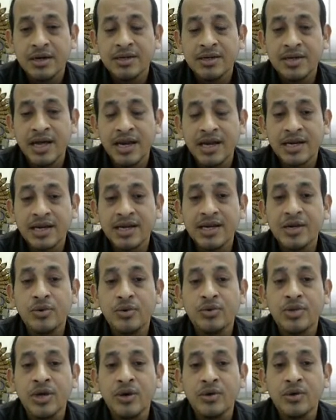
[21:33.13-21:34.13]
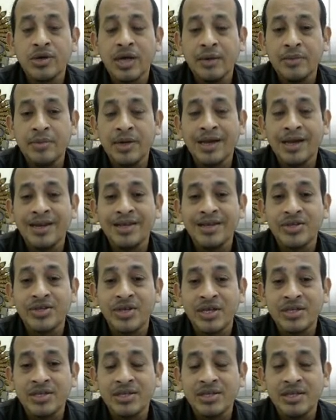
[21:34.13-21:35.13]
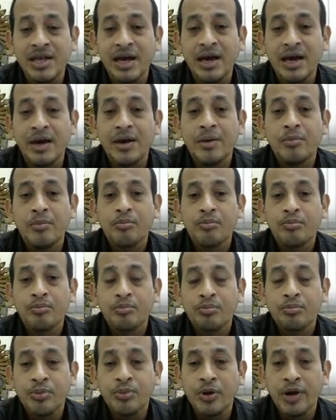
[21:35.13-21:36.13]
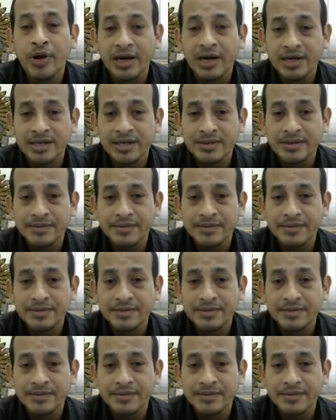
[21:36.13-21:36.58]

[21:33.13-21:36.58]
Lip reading: directly without having any change in the product.